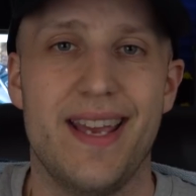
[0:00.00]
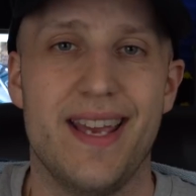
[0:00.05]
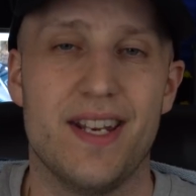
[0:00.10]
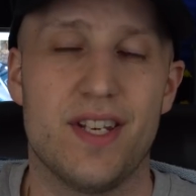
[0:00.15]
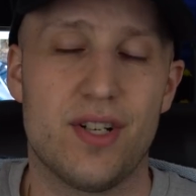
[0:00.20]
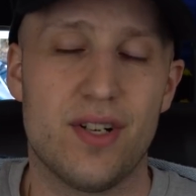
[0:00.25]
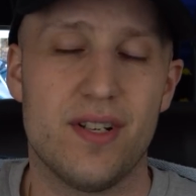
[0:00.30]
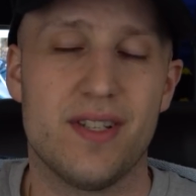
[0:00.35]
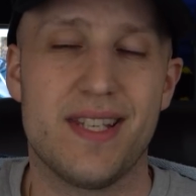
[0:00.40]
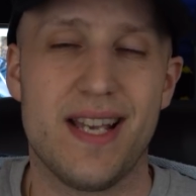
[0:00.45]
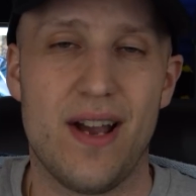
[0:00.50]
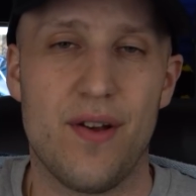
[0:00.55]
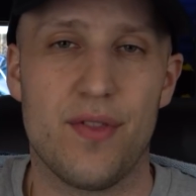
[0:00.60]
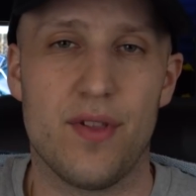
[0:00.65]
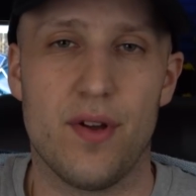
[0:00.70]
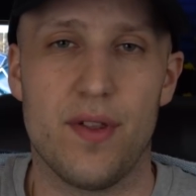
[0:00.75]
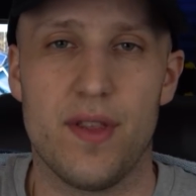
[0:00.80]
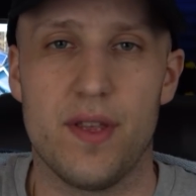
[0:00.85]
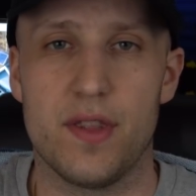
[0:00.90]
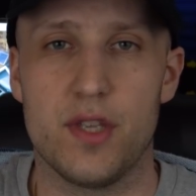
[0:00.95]
It turns out
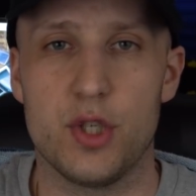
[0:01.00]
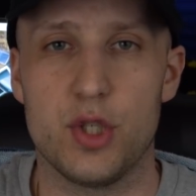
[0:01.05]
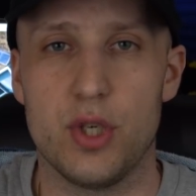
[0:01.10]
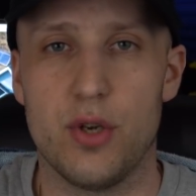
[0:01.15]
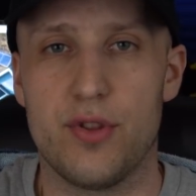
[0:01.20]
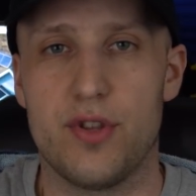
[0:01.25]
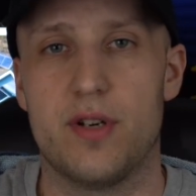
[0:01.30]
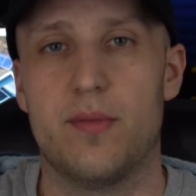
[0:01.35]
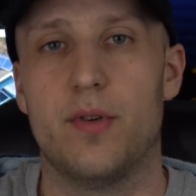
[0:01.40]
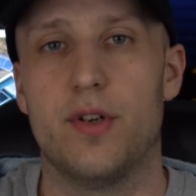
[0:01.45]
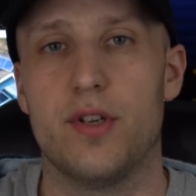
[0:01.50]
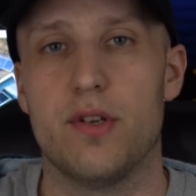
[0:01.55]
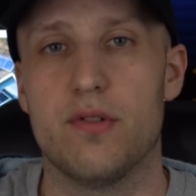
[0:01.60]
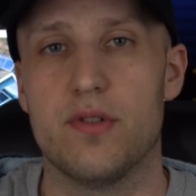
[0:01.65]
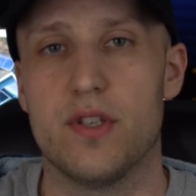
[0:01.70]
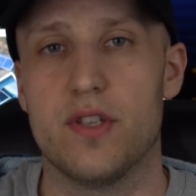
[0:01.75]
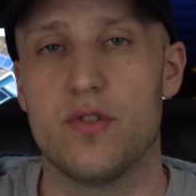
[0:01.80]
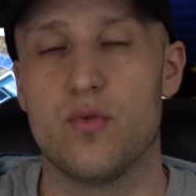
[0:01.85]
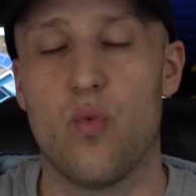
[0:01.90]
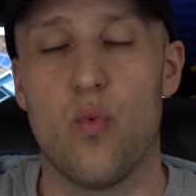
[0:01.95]
though that the geothermal
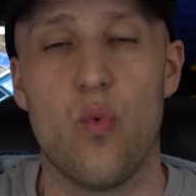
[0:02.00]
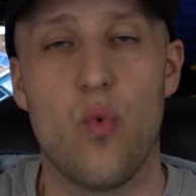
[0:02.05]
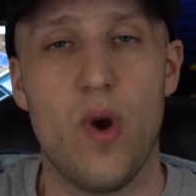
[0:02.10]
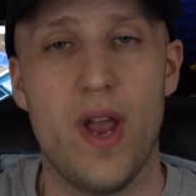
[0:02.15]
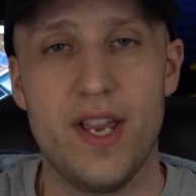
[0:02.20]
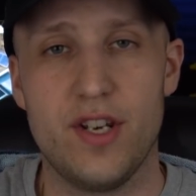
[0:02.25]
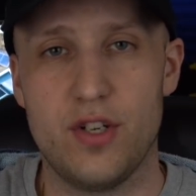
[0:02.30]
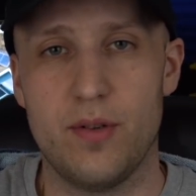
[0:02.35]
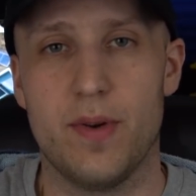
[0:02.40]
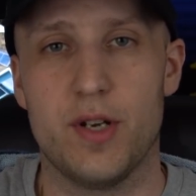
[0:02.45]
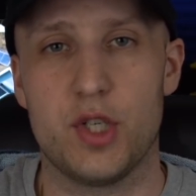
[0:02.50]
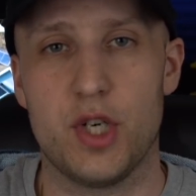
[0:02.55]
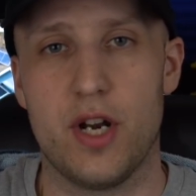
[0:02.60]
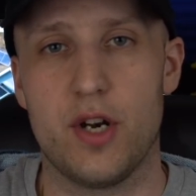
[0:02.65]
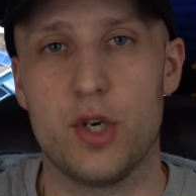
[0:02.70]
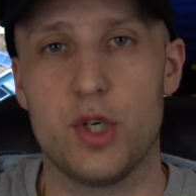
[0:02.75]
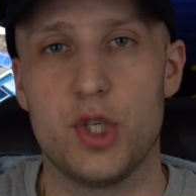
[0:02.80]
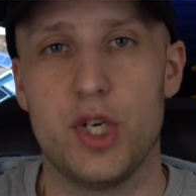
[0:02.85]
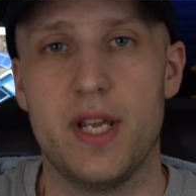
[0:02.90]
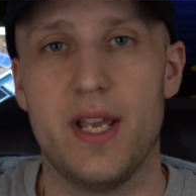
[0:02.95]
uses way too much
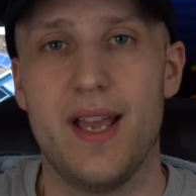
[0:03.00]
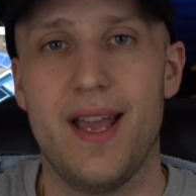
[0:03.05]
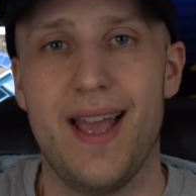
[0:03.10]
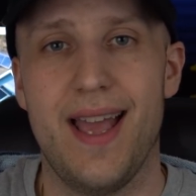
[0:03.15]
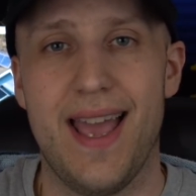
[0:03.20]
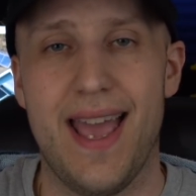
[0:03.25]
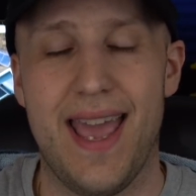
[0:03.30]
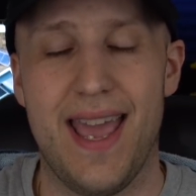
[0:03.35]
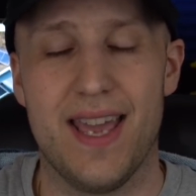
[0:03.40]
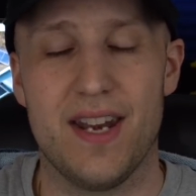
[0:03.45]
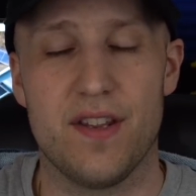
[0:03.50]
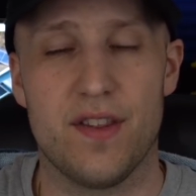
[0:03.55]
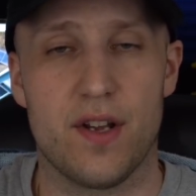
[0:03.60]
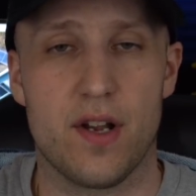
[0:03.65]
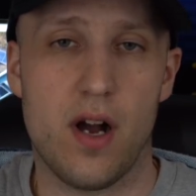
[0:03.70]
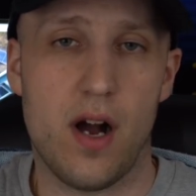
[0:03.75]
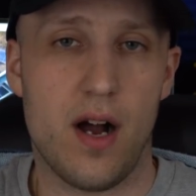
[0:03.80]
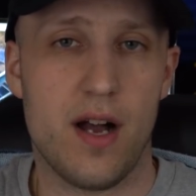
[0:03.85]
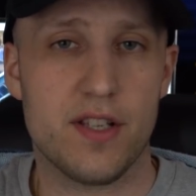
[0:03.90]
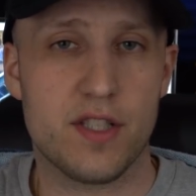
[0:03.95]
energy, and the
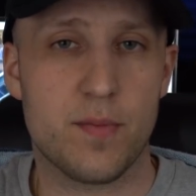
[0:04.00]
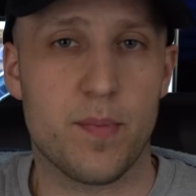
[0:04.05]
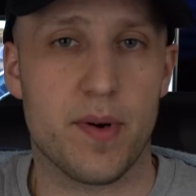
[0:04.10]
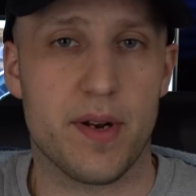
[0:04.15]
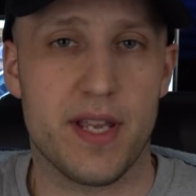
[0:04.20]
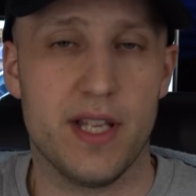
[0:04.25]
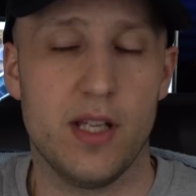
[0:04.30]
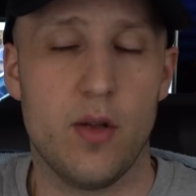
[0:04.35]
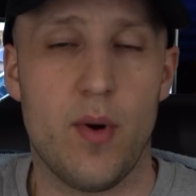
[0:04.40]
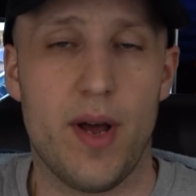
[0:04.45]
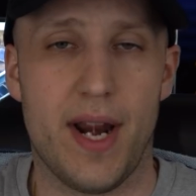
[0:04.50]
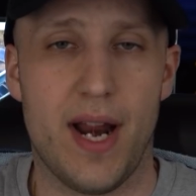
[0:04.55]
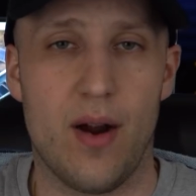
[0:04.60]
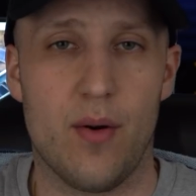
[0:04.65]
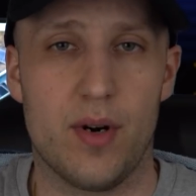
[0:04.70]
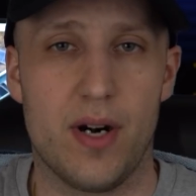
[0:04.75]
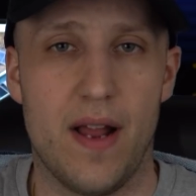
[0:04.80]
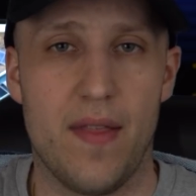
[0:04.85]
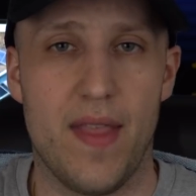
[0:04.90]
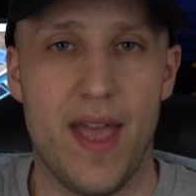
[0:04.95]
cost per kilowatt
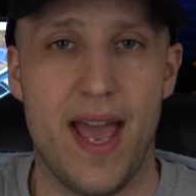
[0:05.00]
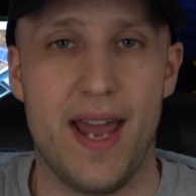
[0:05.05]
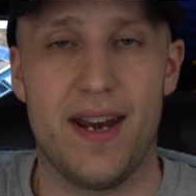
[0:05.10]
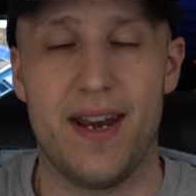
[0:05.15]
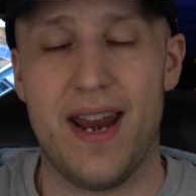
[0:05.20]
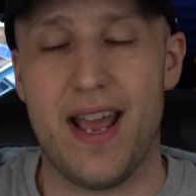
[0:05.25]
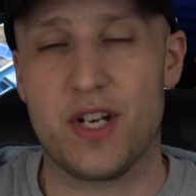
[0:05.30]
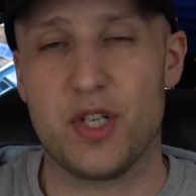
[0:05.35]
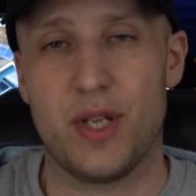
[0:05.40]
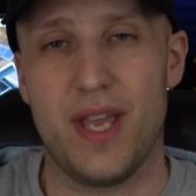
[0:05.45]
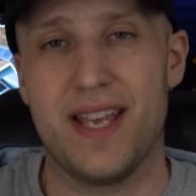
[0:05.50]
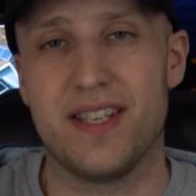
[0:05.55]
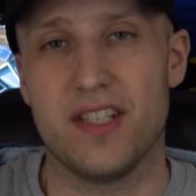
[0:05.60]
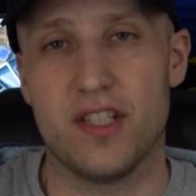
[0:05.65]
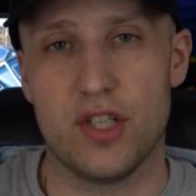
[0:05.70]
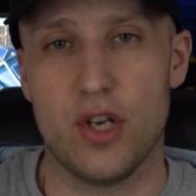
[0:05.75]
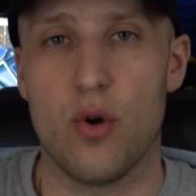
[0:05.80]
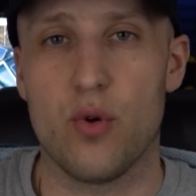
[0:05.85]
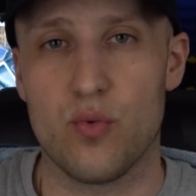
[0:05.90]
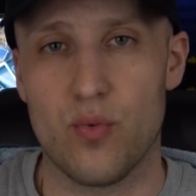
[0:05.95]
hour on that, it actually has
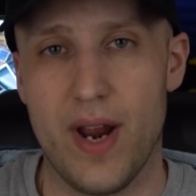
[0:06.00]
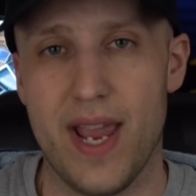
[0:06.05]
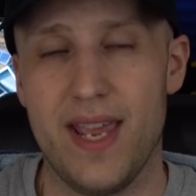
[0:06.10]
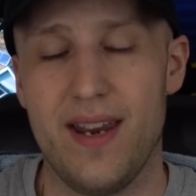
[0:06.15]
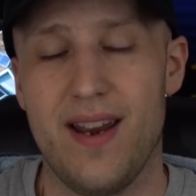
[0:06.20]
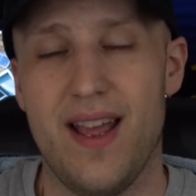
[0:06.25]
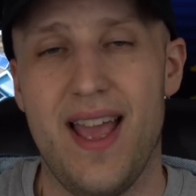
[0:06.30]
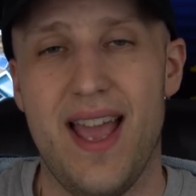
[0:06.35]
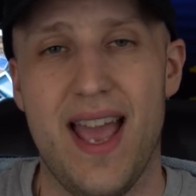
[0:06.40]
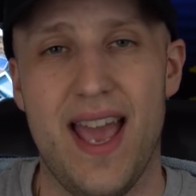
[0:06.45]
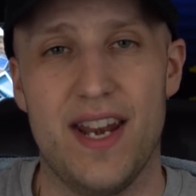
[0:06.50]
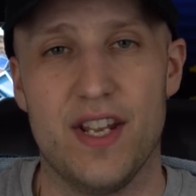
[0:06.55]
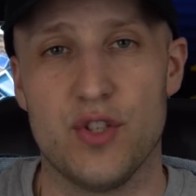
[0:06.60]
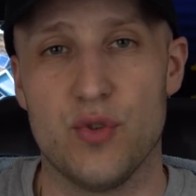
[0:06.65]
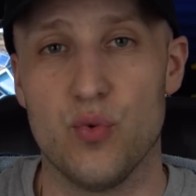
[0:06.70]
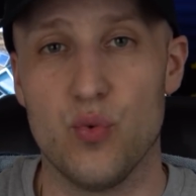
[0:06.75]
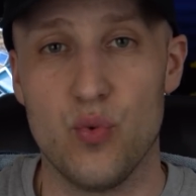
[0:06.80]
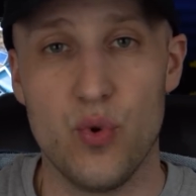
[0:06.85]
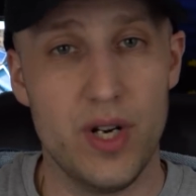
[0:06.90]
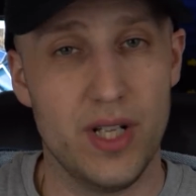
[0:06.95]
its own rate, and it's
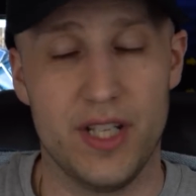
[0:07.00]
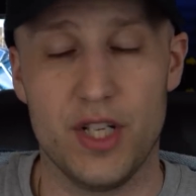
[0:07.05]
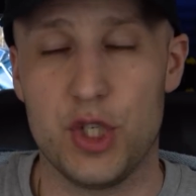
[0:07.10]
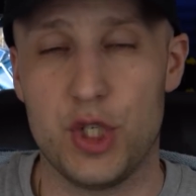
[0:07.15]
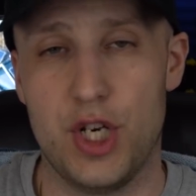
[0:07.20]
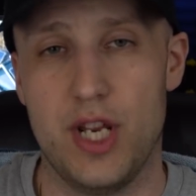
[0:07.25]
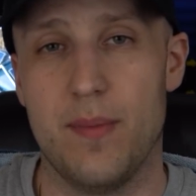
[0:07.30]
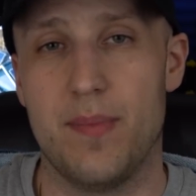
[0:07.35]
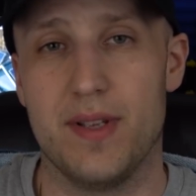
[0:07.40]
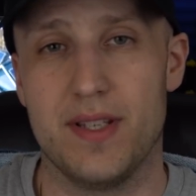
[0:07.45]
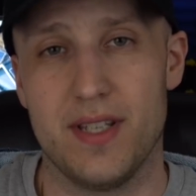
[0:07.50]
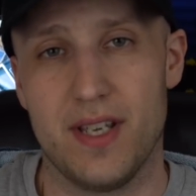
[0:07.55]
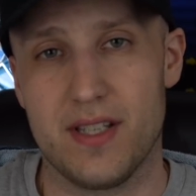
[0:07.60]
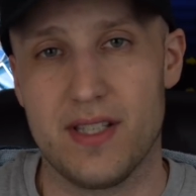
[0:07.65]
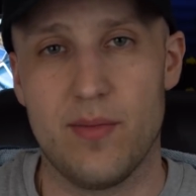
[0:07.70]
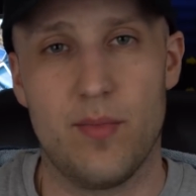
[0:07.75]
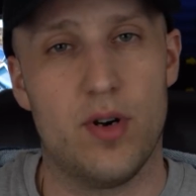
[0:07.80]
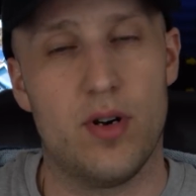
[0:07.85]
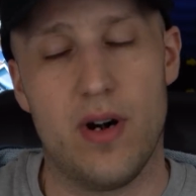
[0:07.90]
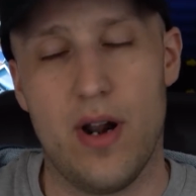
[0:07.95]
really cheap. It's like
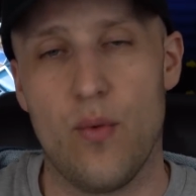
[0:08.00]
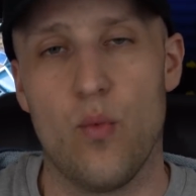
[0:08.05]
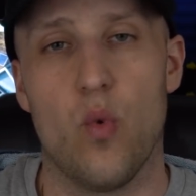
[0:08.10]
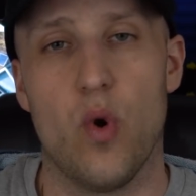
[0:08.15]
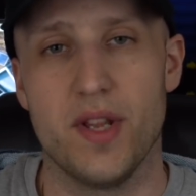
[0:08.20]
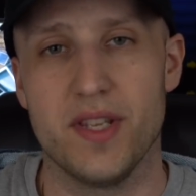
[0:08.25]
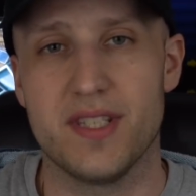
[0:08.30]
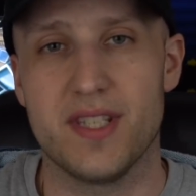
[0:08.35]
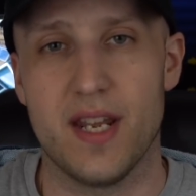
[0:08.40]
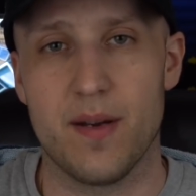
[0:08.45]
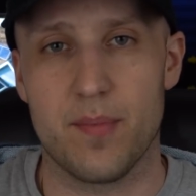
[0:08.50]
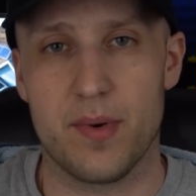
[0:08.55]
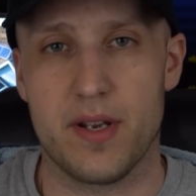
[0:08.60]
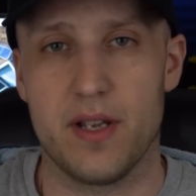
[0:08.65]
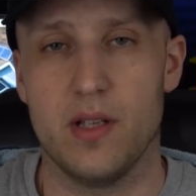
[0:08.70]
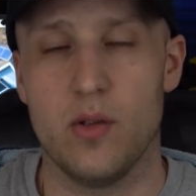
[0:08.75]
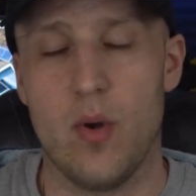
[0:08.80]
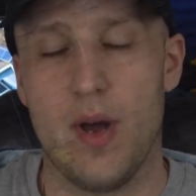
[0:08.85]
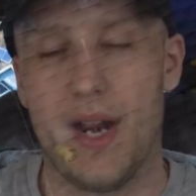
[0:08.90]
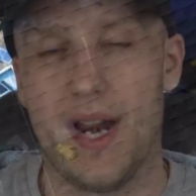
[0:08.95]
somewhere around 1 cent per
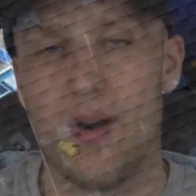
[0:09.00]
kilowatt